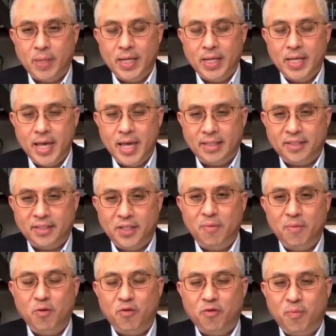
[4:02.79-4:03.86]
the
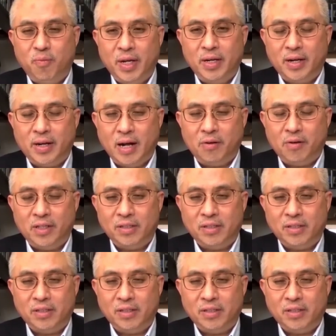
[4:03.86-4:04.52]
ESG movement around